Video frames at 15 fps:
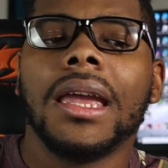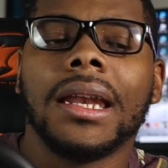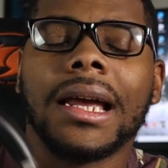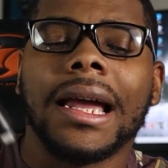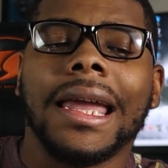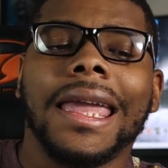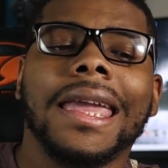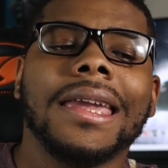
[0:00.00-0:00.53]
and I
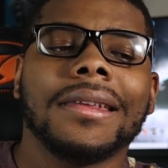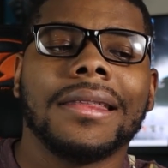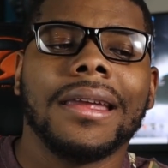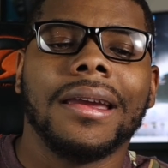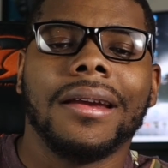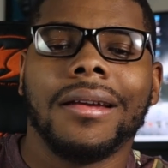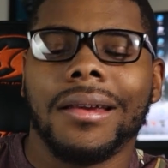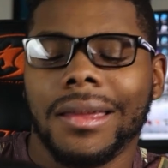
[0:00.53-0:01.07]
hang it
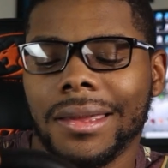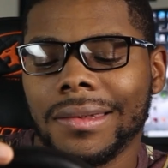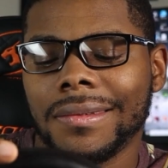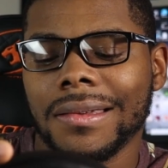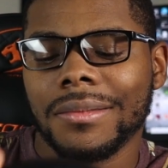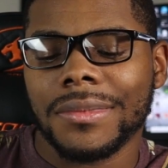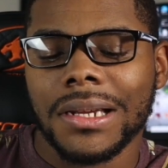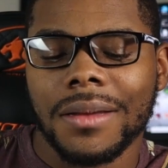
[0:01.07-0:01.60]
there, and
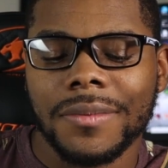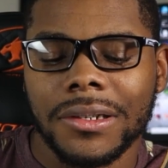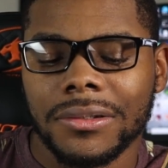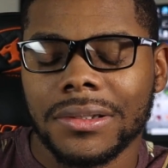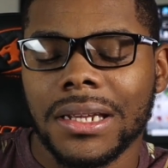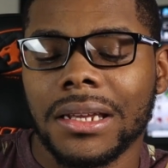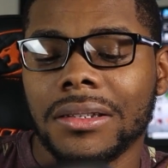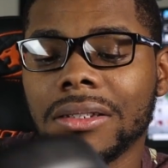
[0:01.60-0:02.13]
sometimes it'll
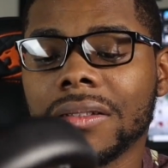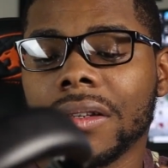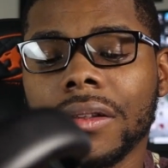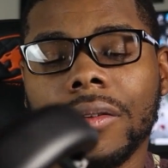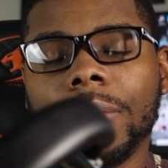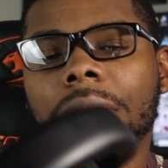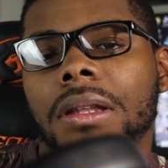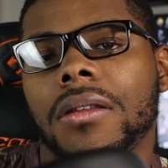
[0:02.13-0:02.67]
take just a
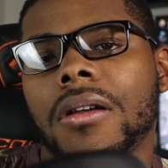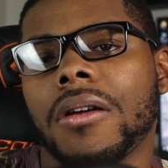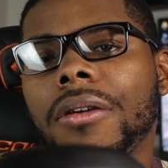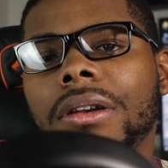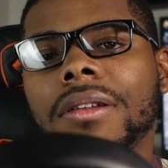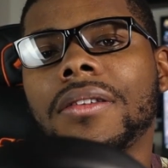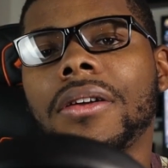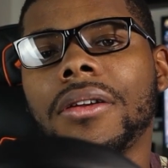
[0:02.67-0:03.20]
little bit longer
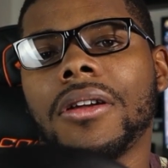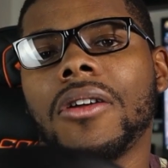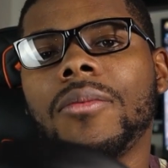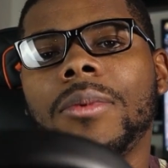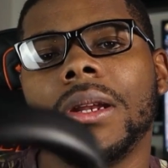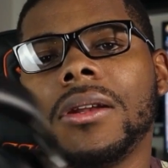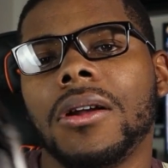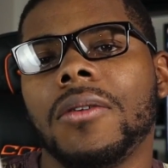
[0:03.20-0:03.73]
to turn off,
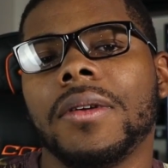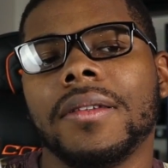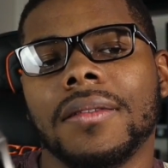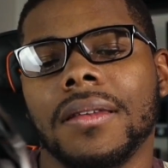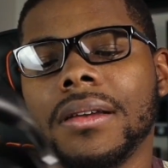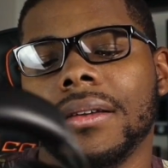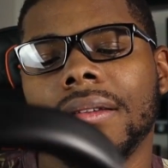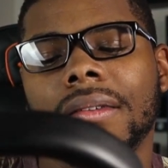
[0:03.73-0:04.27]
but it always
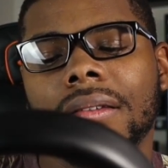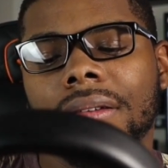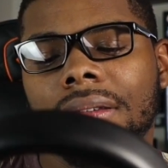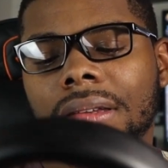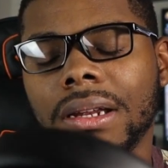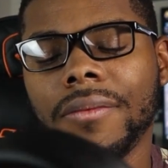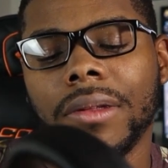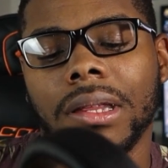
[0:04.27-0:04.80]
does, so
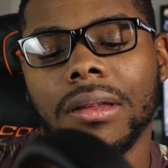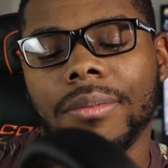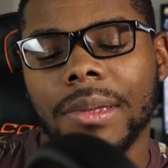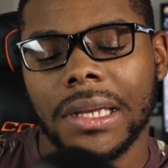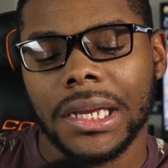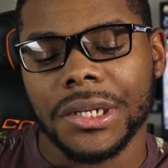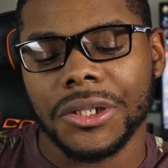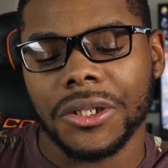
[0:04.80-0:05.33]
it's not really a
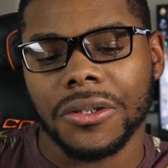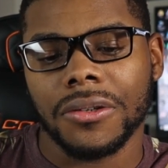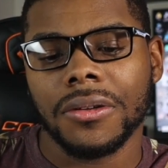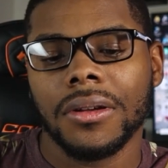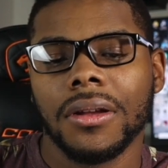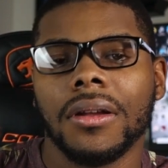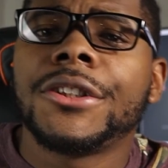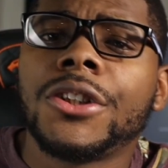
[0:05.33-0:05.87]
big issue.
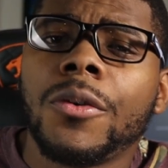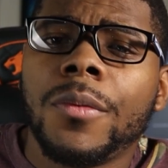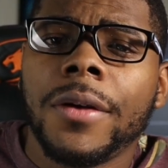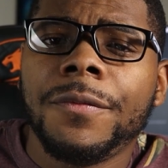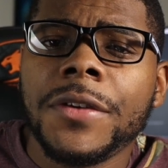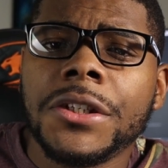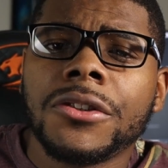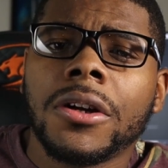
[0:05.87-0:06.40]
So
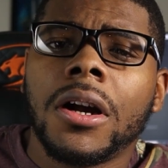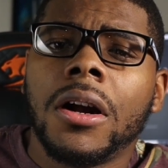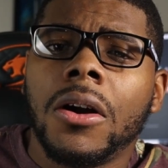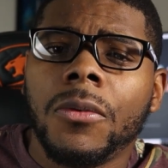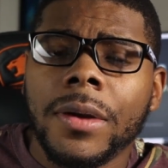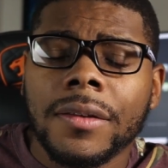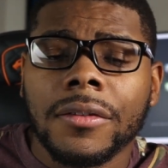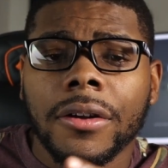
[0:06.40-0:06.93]
one feature I
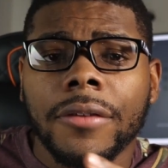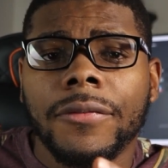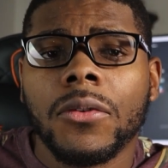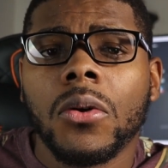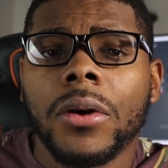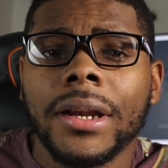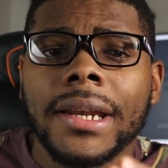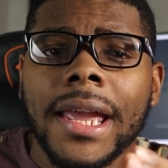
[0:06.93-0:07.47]
always look
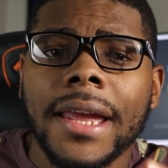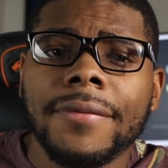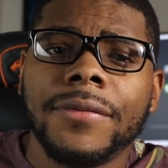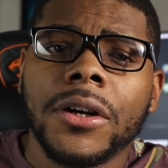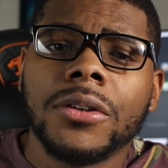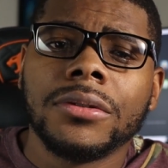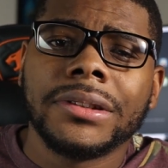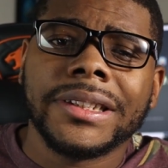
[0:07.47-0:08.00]
for in
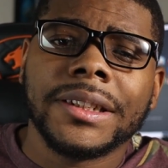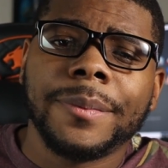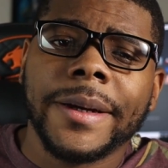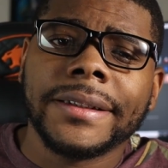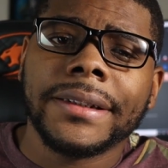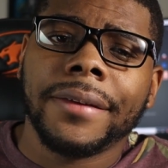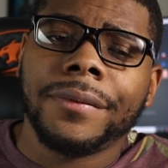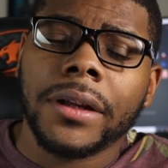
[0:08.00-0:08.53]
headphones,
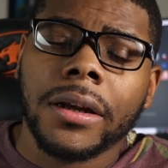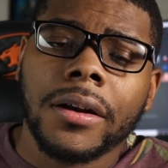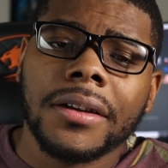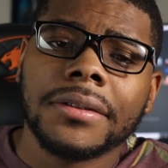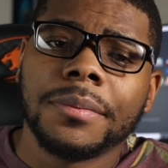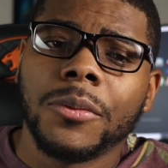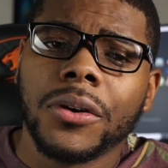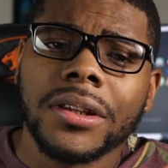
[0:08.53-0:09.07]
especially if they
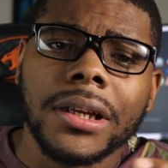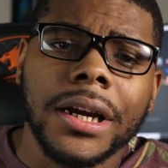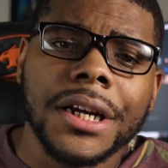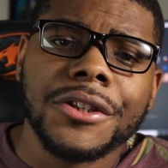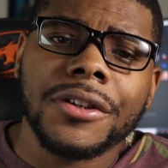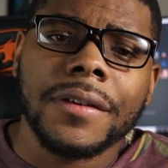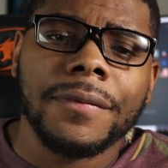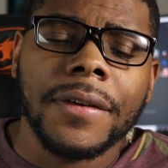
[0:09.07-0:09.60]
cost more than
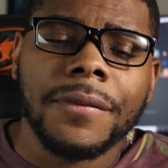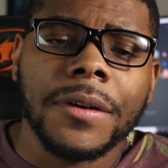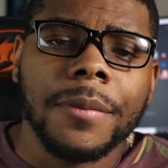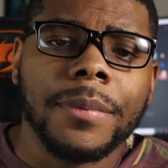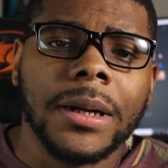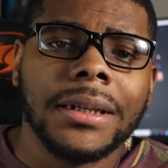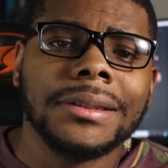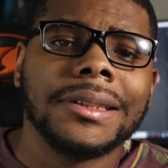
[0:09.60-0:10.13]
150
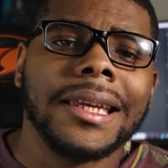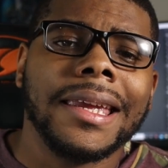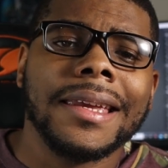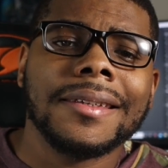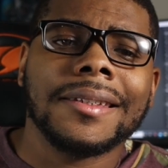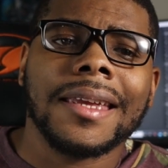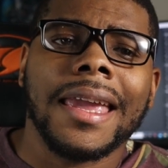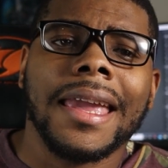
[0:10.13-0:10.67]
bucks,
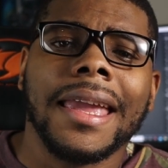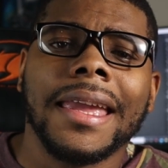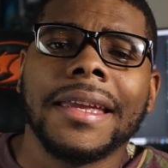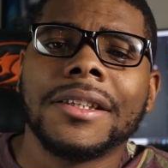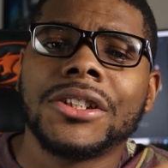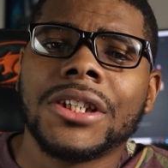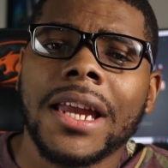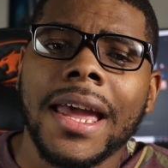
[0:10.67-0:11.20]
is
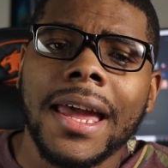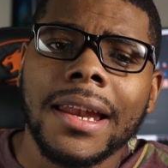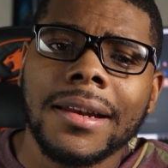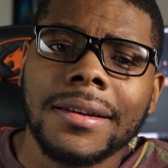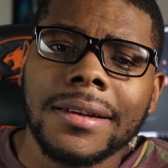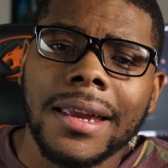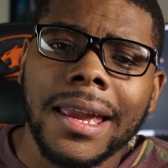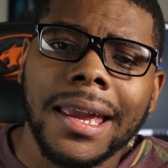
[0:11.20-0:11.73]
a chat
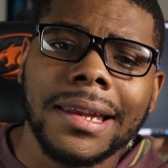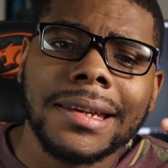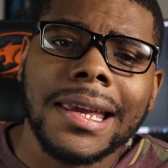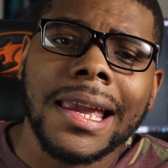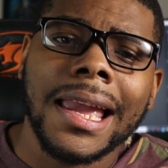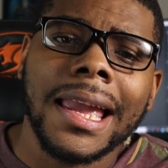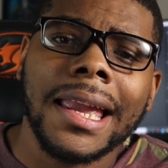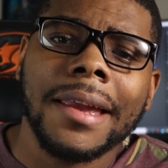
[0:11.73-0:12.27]
and
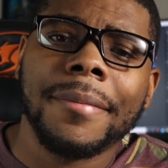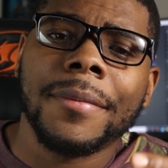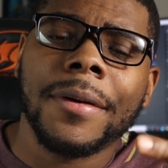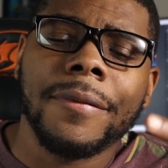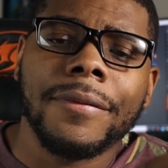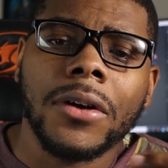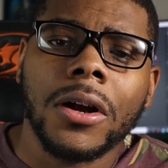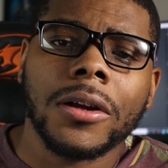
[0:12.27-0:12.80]
game
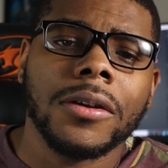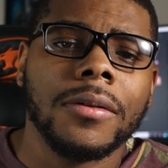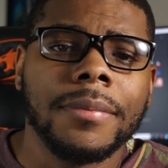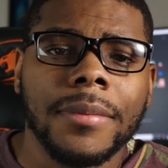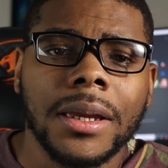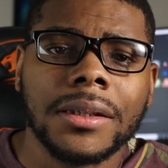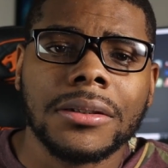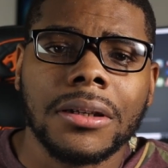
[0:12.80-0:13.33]
volume
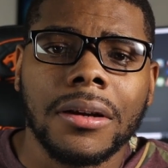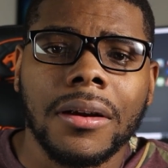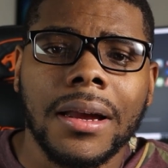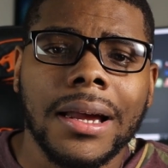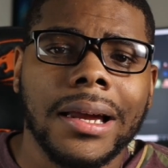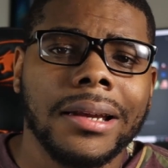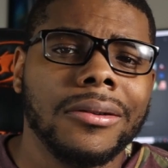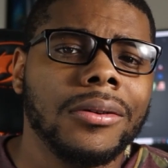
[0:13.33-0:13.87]
mixer.
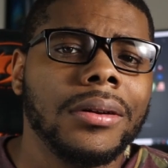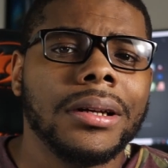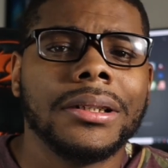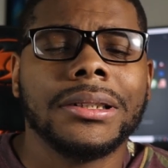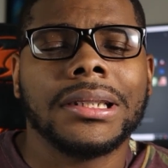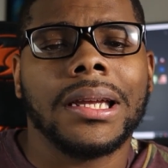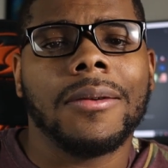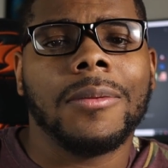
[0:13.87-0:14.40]
I don't
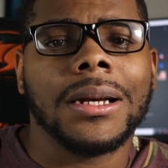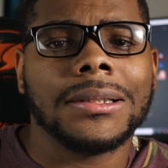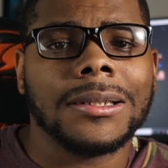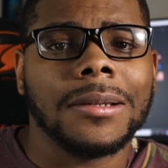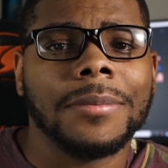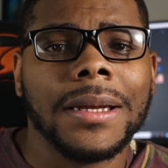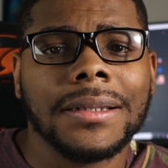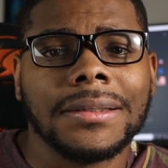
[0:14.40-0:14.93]
understand why
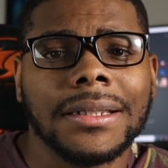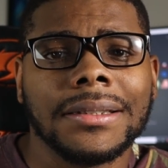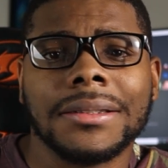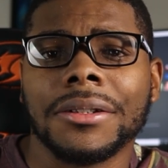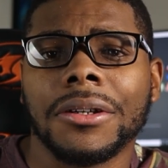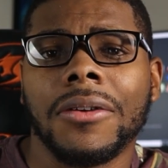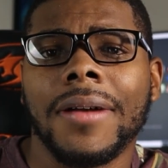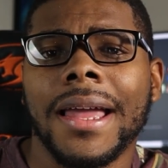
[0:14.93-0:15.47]
some headsets
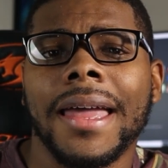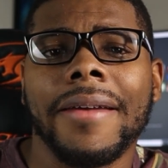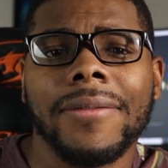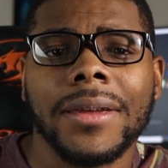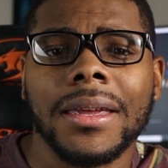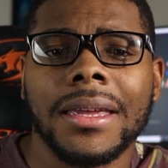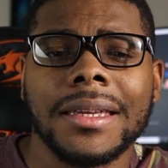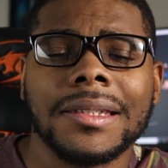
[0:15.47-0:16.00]
still don't have
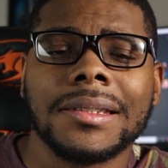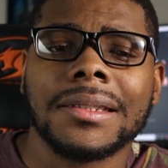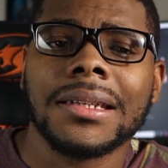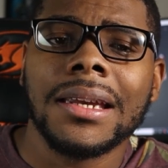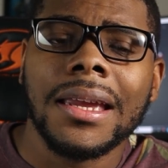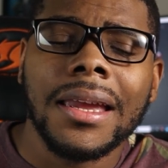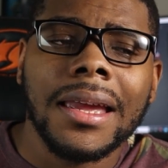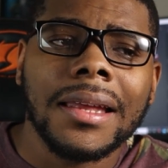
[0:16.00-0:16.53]
it. It's
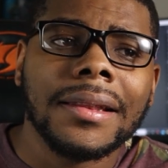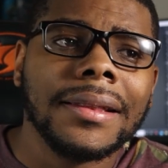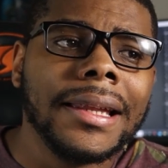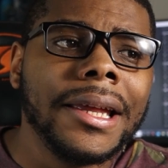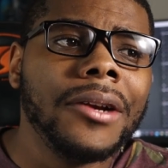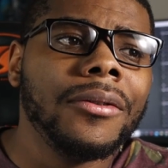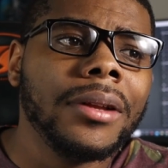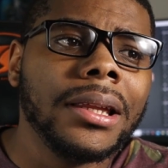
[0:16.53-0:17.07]

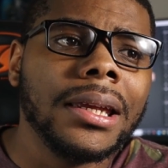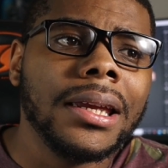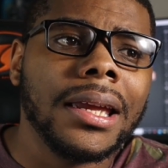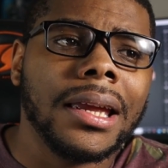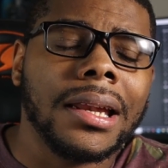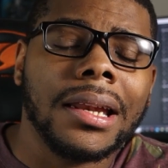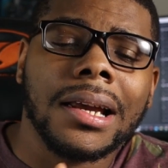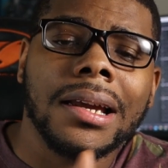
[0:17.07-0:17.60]

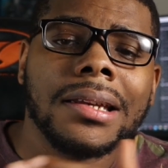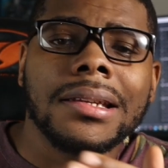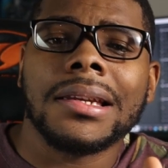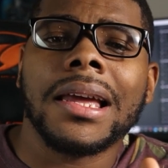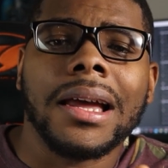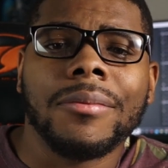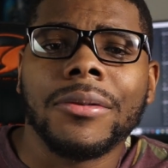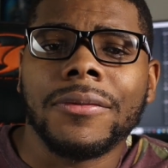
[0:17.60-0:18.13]
literally an
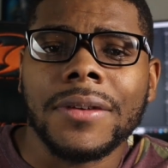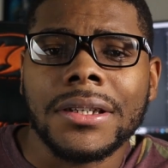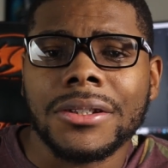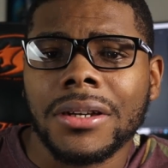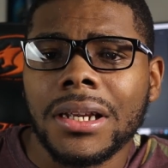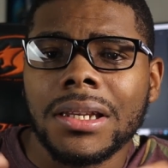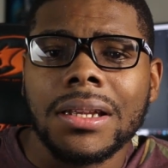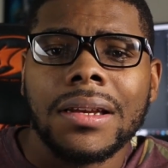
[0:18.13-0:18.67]
undeniable
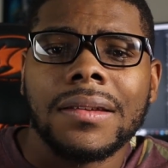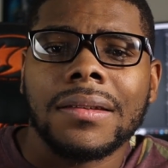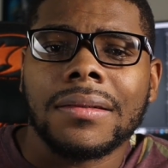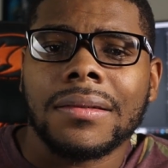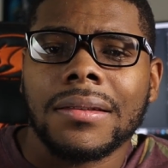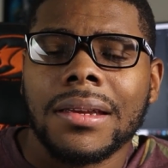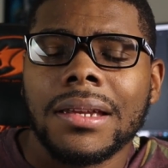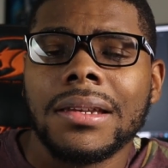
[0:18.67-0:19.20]
feature. It
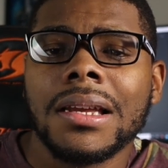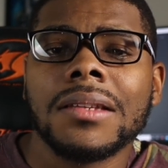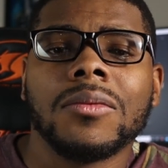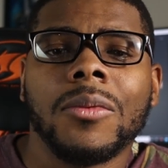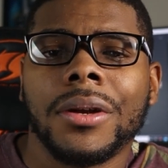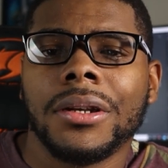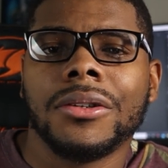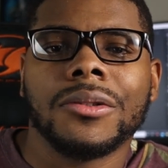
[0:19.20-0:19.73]
does
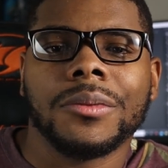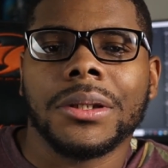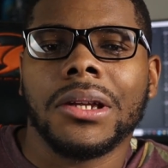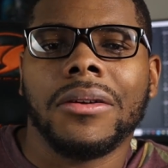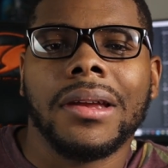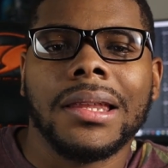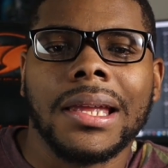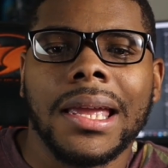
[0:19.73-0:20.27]
wonders when
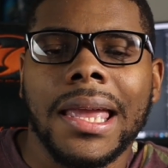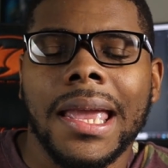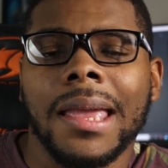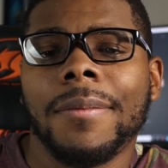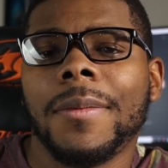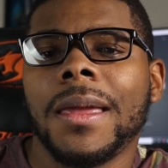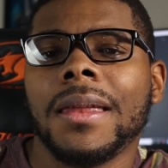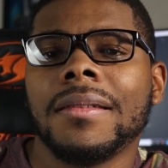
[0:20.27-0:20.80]
you're in the
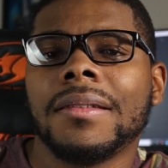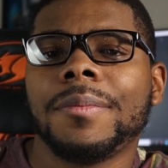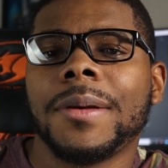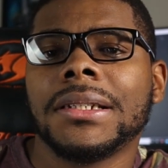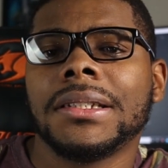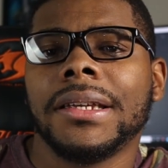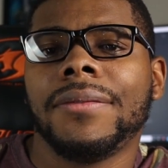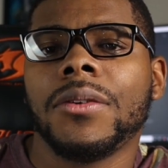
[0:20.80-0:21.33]
game, and
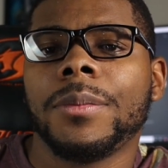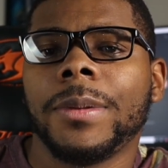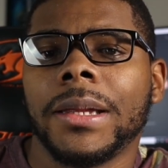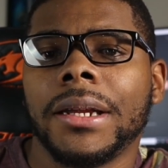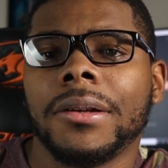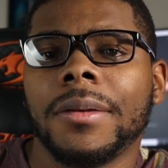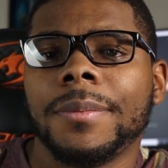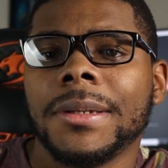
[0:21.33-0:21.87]
especially if you're
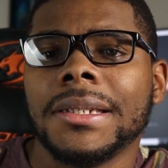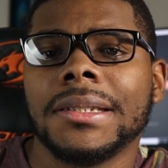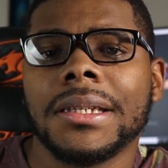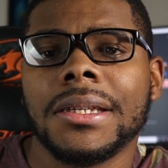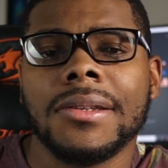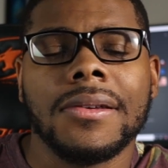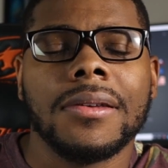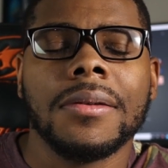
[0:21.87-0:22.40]
playing on
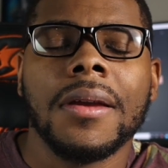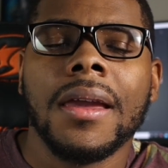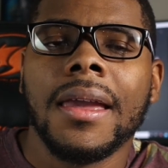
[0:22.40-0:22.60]
PC.